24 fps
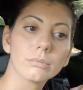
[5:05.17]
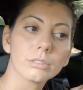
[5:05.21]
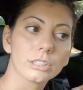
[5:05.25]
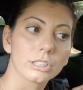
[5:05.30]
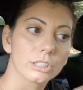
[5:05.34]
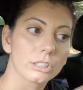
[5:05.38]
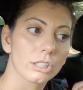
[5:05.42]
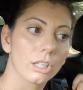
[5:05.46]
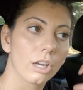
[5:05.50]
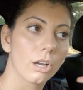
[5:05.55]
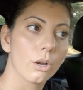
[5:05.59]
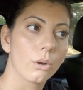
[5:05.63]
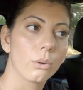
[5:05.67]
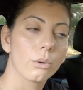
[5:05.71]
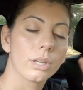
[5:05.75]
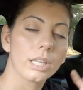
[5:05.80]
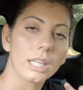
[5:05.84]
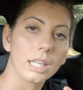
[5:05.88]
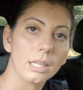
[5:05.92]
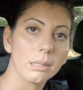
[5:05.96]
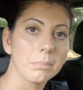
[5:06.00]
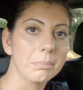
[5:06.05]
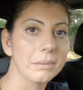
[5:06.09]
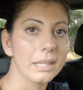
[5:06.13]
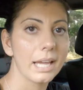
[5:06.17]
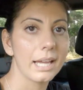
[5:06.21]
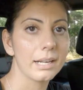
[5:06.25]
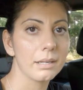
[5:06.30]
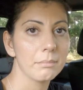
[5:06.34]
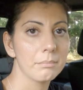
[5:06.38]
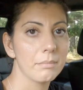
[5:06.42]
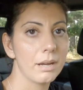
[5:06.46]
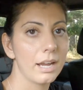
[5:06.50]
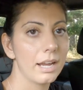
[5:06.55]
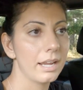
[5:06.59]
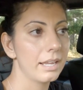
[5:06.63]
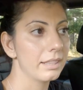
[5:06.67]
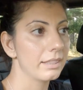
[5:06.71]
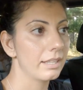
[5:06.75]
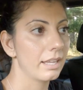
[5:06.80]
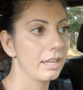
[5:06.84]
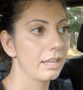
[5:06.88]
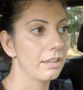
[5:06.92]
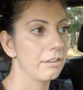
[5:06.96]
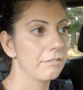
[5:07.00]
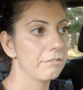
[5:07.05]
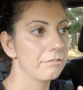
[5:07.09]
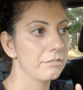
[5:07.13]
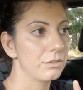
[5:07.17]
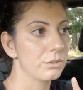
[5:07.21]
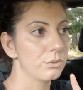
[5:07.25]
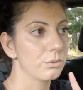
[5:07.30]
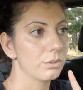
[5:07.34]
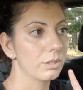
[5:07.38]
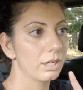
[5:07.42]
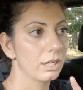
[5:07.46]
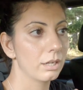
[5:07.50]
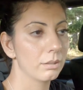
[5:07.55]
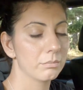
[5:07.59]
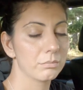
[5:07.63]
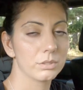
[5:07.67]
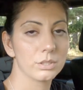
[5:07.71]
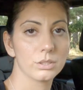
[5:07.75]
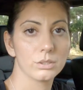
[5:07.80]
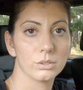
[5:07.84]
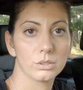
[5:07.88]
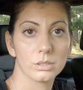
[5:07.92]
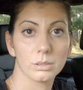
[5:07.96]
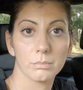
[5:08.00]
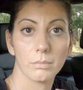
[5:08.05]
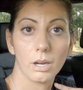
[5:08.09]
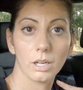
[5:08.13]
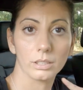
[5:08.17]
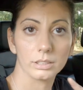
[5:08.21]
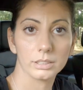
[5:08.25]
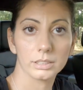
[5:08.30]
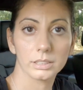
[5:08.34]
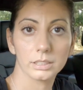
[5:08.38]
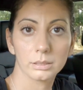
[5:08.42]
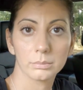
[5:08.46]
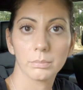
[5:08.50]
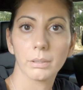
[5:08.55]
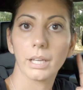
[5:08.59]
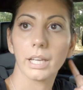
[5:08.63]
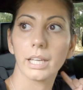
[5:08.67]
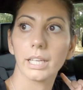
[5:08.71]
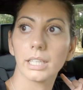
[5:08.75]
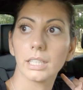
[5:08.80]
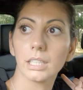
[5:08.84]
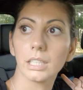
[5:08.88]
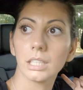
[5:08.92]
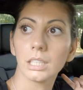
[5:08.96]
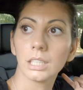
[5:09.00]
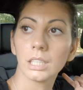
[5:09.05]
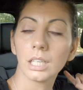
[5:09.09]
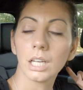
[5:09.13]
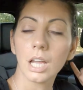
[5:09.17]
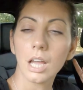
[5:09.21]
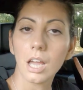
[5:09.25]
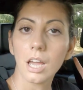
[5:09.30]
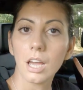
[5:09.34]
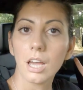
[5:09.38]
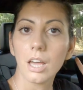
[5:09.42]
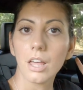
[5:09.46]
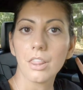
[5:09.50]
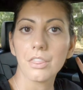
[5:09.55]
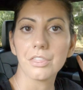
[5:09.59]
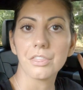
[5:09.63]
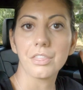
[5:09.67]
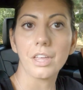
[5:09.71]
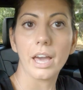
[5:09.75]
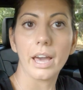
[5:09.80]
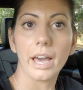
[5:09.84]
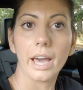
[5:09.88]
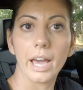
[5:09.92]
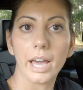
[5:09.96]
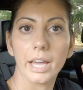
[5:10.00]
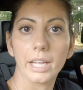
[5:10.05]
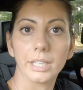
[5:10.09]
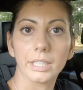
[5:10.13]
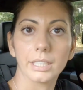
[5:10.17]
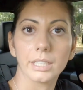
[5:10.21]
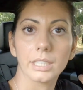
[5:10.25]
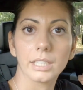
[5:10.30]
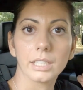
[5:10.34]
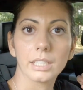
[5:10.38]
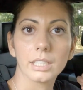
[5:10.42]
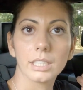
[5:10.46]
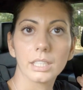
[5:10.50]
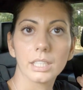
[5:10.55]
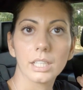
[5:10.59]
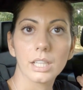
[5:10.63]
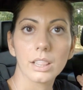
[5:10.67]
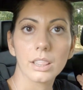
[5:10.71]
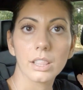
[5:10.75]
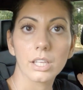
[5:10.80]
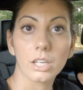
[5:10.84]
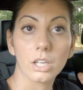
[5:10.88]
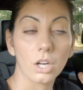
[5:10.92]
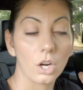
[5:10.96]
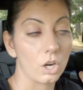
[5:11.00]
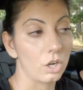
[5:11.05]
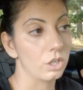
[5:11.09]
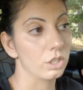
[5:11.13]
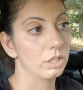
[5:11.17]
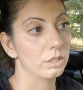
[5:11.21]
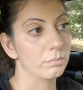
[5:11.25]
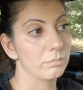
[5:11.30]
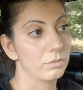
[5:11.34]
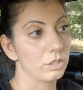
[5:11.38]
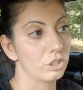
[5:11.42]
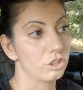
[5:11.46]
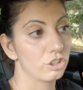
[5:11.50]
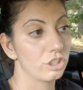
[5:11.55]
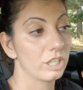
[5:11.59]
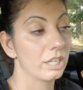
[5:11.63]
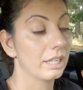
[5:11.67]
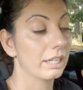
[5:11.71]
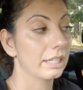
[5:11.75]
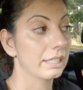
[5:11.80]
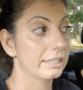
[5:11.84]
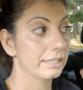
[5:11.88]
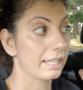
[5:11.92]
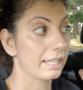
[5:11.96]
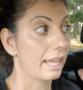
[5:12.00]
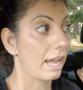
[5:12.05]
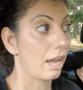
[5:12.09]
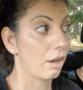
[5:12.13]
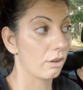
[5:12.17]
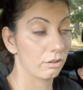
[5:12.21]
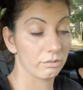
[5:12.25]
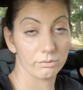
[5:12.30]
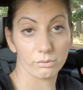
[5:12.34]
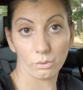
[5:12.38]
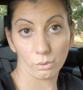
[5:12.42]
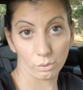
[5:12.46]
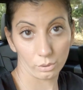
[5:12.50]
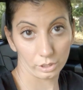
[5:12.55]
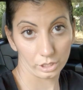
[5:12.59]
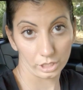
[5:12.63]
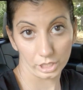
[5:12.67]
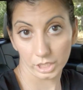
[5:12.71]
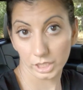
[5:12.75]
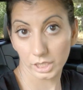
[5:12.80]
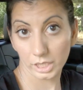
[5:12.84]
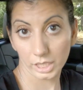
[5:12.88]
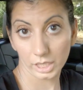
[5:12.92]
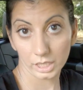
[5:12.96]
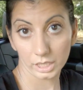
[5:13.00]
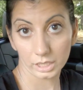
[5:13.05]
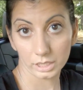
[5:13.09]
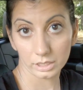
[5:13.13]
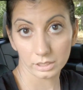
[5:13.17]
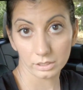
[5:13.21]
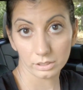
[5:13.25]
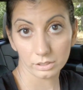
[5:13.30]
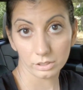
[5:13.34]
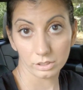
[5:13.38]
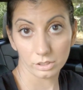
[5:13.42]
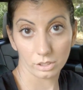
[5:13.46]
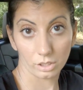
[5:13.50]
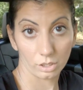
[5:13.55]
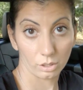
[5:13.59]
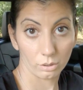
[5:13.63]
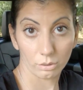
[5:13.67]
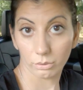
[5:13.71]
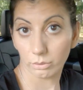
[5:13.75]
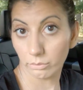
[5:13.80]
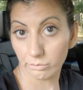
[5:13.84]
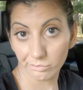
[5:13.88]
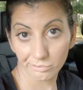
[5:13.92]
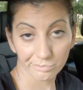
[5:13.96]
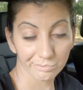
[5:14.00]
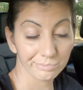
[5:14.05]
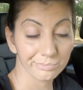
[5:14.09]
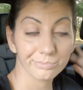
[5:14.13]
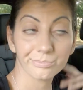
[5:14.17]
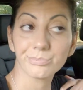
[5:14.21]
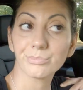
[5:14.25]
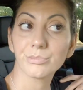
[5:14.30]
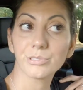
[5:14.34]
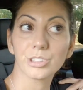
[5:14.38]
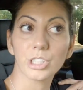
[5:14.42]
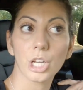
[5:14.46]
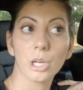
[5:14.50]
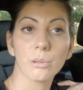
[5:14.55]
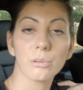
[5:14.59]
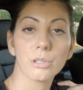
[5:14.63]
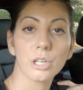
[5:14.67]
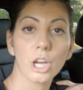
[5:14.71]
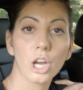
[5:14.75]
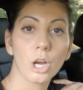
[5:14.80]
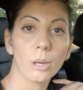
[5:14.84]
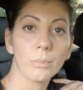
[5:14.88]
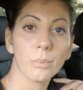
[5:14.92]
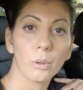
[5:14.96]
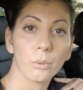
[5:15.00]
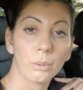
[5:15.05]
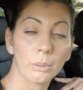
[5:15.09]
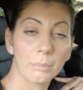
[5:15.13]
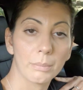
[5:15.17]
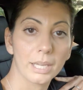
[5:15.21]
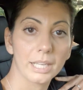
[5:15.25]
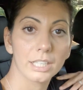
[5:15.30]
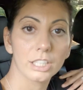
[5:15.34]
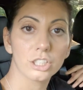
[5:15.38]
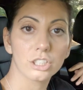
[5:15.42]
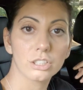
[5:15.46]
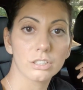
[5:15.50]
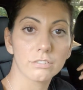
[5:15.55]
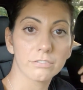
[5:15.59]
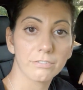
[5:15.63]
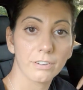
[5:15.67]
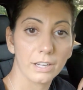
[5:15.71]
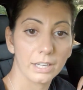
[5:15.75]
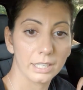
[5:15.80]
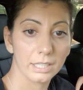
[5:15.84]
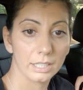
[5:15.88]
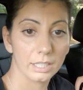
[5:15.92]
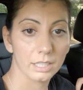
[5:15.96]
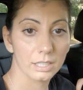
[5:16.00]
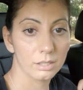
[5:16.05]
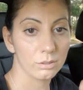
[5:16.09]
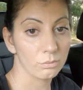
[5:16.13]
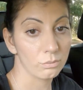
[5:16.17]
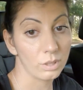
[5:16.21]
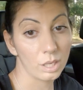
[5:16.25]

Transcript: So keep that in mind that if you come to Tomales Bay, that the card machine is out of order. So Don't know, but we managed to find it.